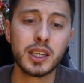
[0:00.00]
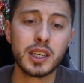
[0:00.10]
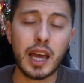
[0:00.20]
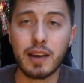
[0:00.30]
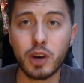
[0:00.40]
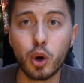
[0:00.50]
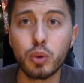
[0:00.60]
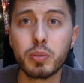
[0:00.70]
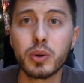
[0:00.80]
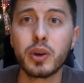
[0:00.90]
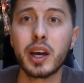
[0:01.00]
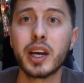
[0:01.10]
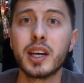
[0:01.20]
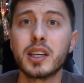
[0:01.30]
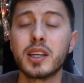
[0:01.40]
have hope.
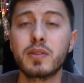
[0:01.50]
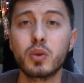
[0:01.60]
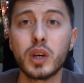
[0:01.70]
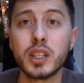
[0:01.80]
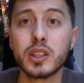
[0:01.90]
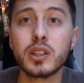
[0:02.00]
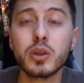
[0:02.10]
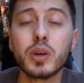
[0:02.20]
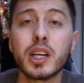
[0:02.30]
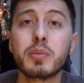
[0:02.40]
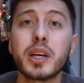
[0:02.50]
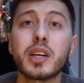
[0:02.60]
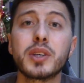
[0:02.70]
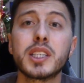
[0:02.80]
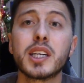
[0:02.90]
And if you guys do end up getting
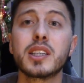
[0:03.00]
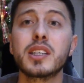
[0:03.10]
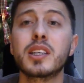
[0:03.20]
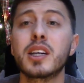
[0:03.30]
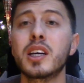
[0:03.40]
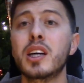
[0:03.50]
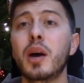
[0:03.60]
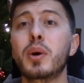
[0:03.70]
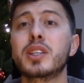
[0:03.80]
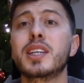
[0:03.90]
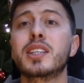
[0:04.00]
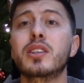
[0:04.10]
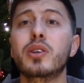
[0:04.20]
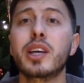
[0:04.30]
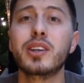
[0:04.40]
rejected, I want you guys to
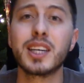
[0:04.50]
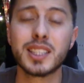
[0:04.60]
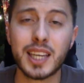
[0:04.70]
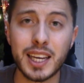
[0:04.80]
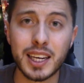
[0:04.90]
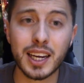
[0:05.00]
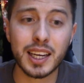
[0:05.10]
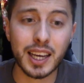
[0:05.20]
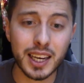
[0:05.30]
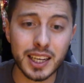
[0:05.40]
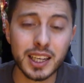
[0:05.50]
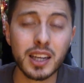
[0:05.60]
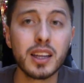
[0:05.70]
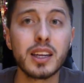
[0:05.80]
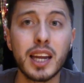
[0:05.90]
know that you guys can get in
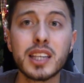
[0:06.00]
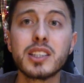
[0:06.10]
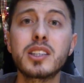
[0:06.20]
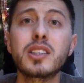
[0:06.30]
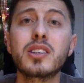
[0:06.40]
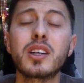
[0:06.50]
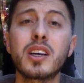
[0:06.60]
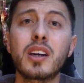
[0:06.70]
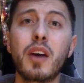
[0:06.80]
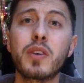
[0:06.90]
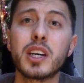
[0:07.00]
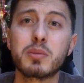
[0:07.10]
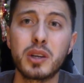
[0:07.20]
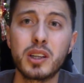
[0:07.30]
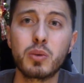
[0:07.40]
next year if you guys
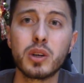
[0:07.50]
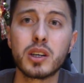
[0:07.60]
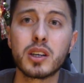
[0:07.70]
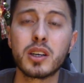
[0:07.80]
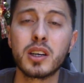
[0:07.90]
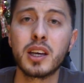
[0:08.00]
put in the work.